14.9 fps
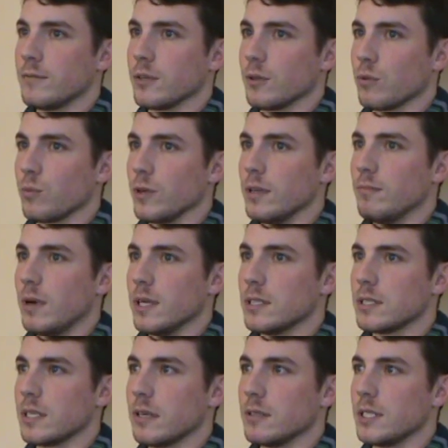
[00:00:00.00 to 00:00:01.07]
after three
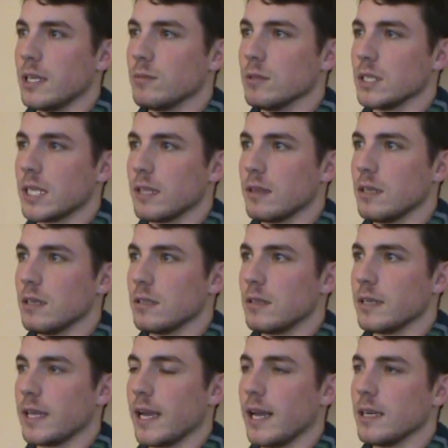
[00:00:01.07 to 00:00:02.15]
months, I was able to get
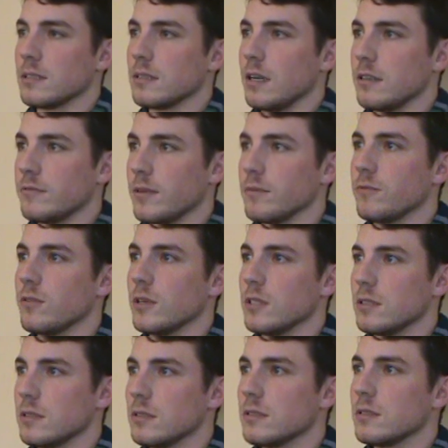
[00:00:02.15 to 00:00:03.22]
the, the cast off my
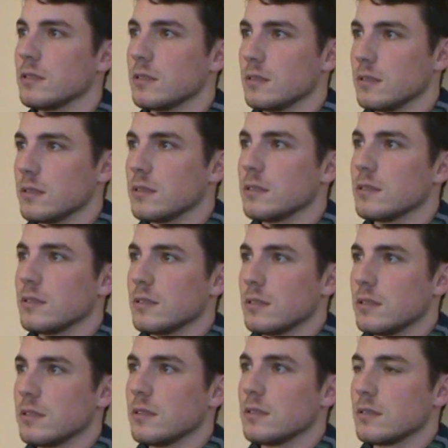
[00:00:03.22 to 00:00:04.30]
foot. Wow. Oh,
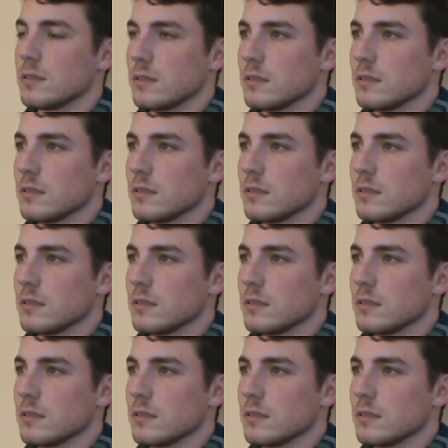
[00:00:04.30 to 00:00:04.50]
jeez.